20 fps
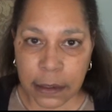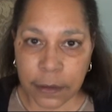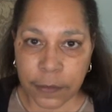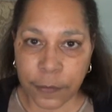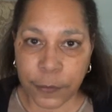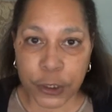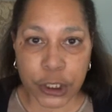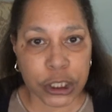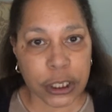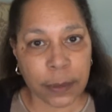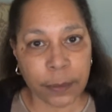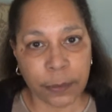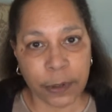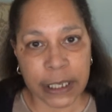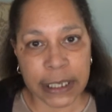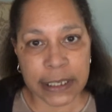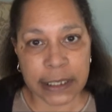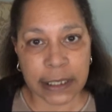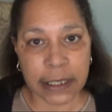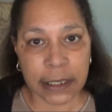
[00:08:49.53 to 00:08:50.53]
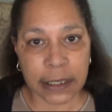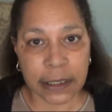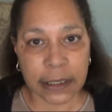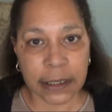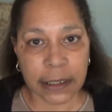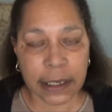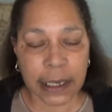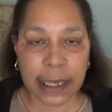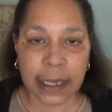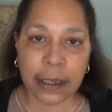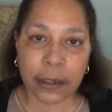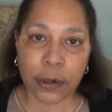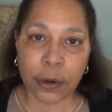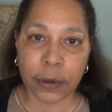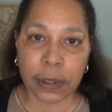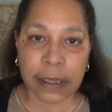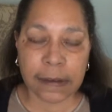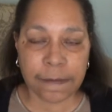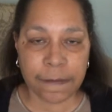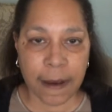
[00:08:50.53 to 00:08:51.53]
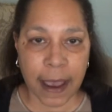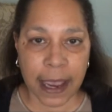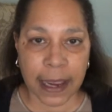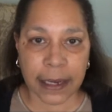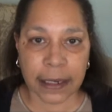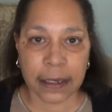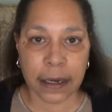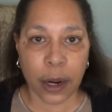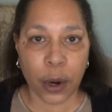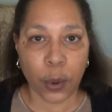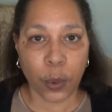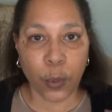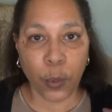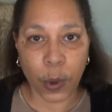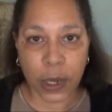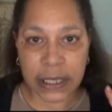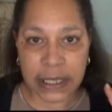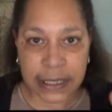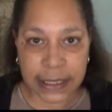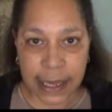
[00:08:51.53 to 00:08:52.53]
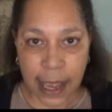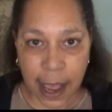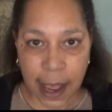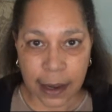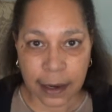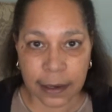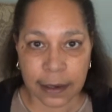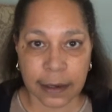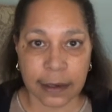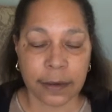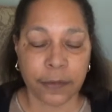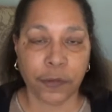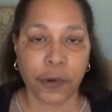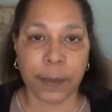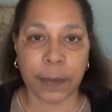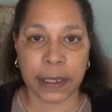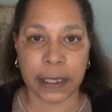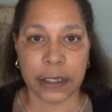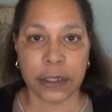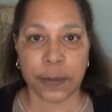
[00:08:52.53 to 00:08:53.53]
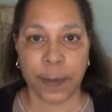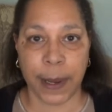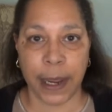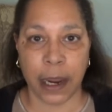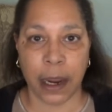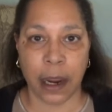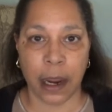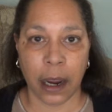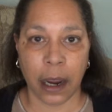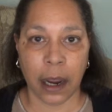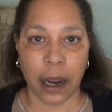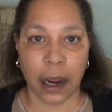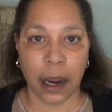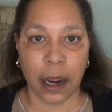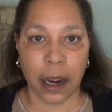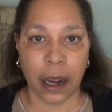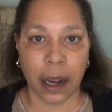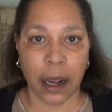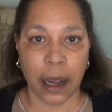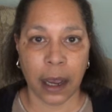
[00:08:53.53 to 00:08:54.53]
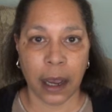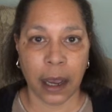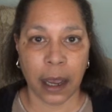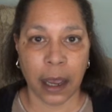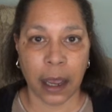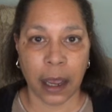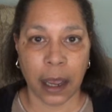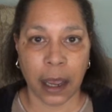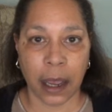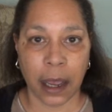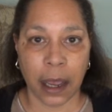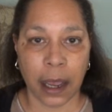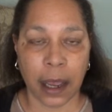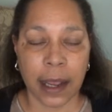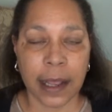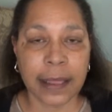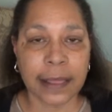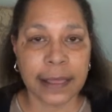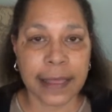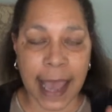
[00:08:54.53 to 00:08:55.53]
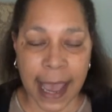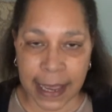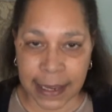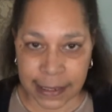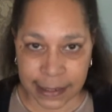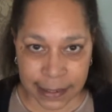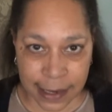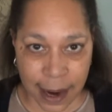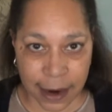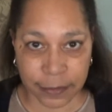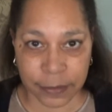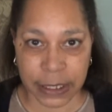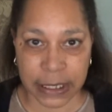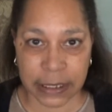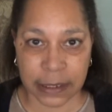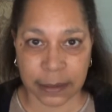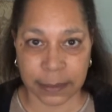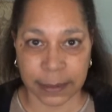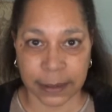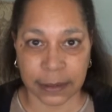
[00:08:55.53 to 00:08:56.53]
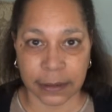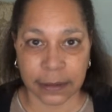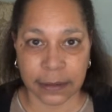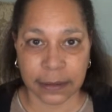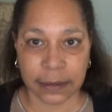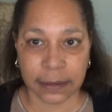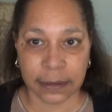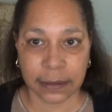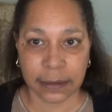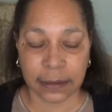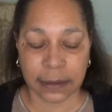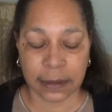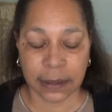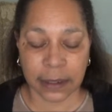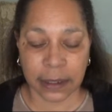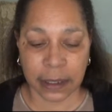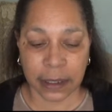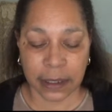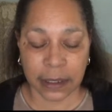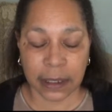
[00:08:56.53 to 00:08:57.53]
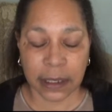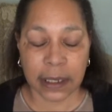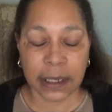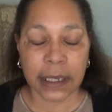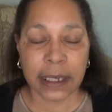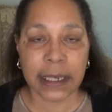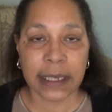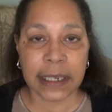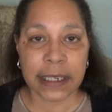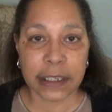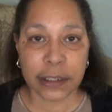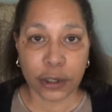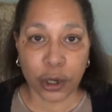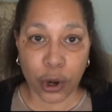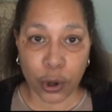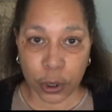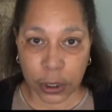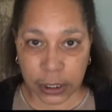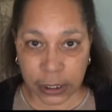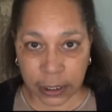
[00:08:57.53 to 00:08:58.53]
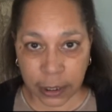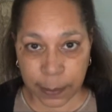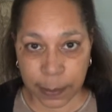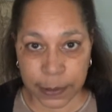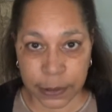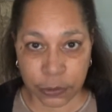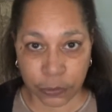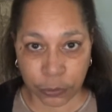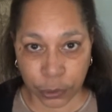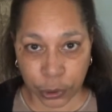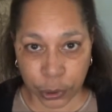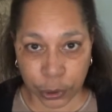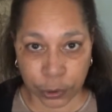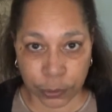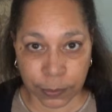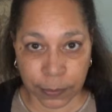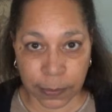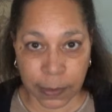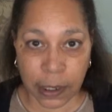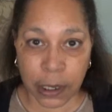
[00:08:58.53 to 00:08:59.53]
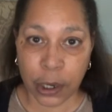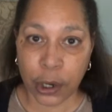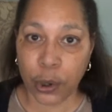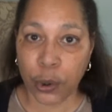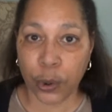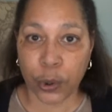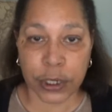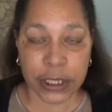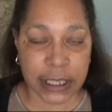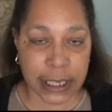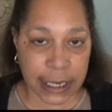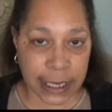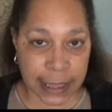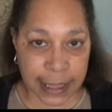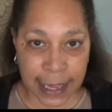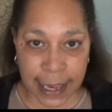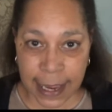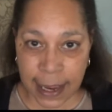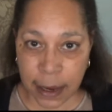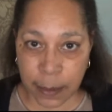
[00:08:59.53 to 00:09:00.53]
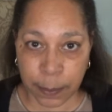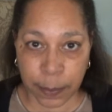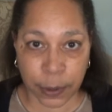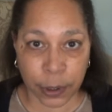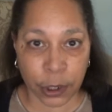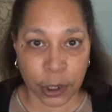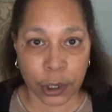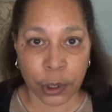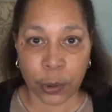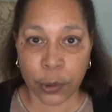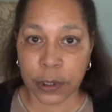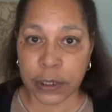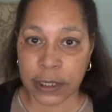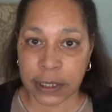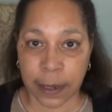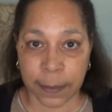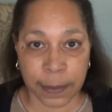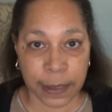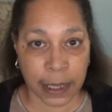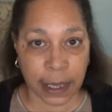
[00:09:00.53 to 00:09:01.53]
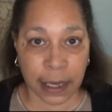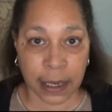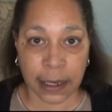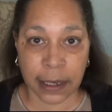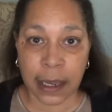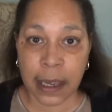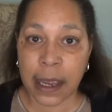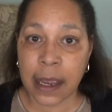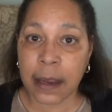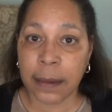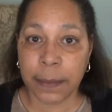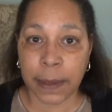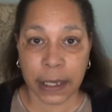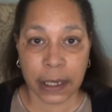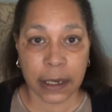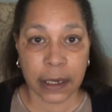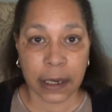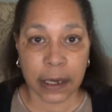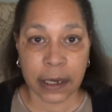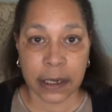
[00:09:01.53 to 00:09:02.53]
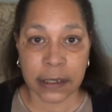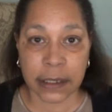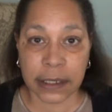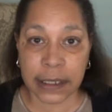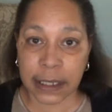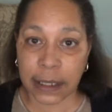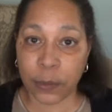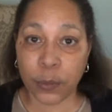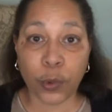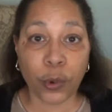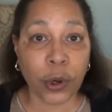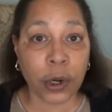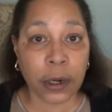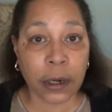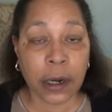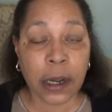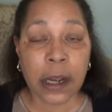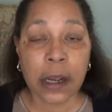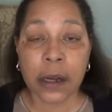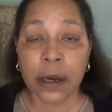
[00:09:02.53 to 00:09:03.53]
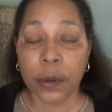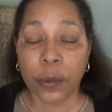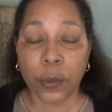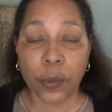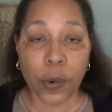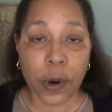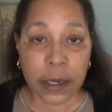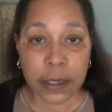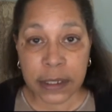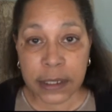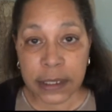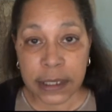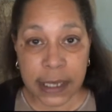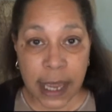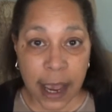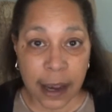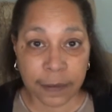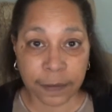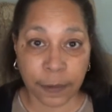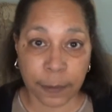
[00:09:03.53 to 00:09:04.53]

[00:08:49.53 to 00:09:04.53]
for some reason, he could only find 1 sock from each pair. That is not reasonable. He needs to go clean up his room or dig in the hamper or something, because he wore 1 sock